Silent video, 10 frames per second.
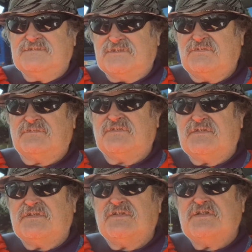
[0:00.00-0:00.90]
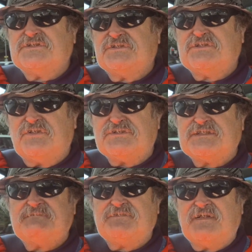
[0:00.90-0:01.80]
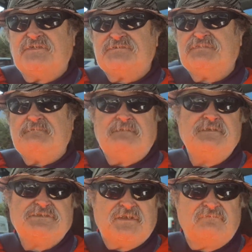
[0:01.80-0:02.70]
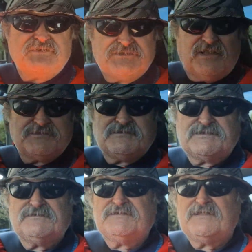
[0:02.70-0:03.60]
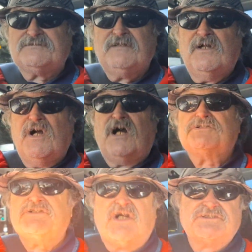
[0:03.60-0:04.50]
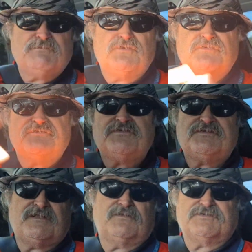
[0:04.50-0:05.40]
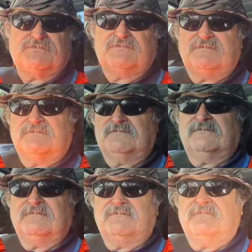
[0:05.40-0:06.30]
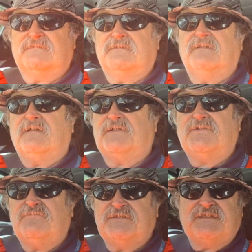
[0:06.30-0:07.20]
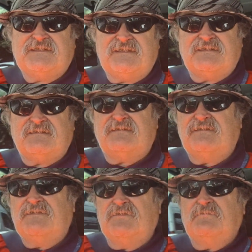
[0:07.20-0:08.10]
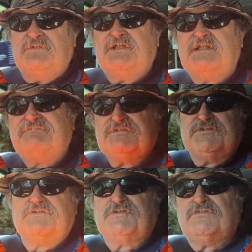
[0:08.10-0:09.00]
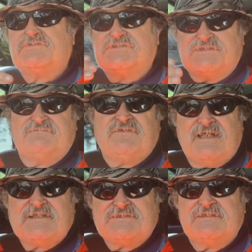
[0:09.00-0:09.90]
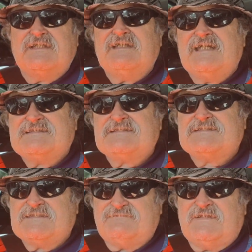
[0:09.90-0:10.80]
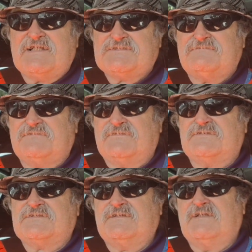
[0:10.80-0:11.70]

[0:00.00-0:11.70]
So it's going to cost them a thousand pounds. Maybe I will charge them two thousand. I'll charge them a hundred thousand. I don't really care but I have to do it through civil action. It's a civil action, folks.